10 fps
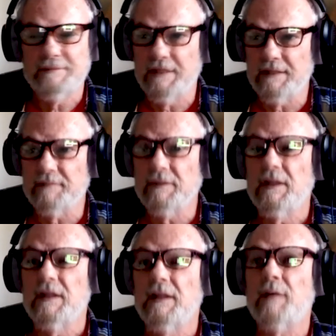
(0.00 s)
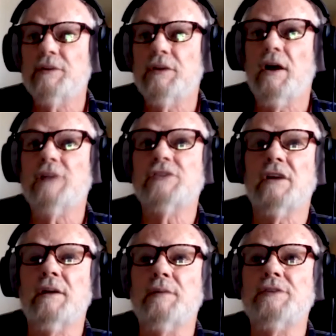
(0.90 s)
Yeah. That was a hot
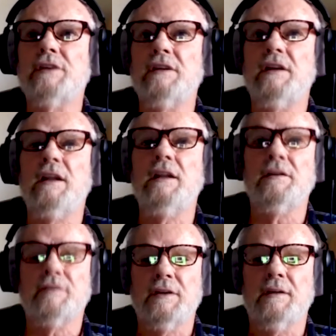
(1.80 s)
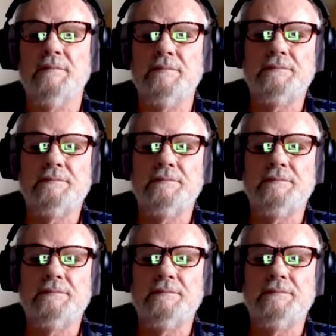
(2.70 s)
chocolate. That was a hit in England for them.